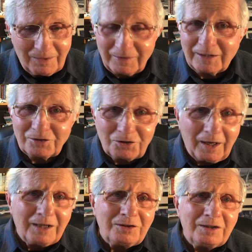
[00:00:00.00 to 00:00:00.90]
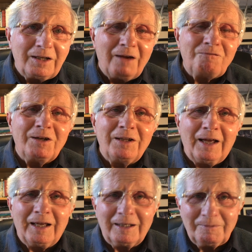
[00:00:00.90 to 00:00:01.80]
Things changing every
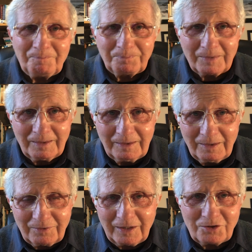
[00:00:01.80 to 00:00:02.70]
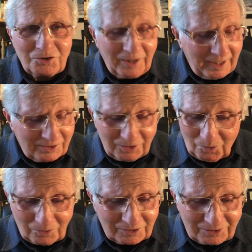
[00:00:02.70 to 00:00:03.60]
day. Things changing
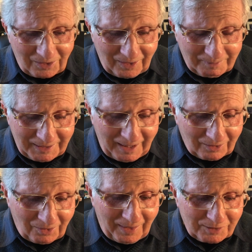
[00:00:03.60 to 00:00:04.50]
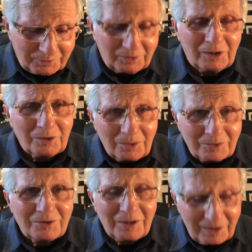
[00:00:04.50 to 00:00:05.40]
all the time in our lives. We've got to
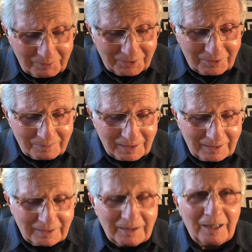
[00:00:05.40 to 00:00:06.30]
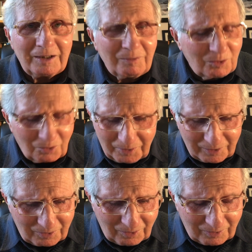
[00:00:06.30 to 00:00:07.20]
learn to live with them and give glory
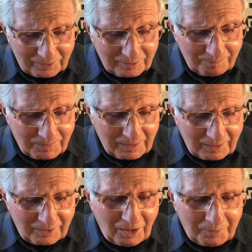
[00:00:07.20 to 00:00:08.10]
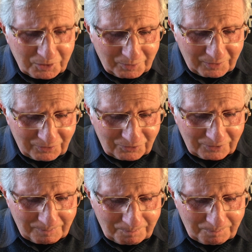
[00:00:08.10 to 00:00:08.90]
to God and know He's with us.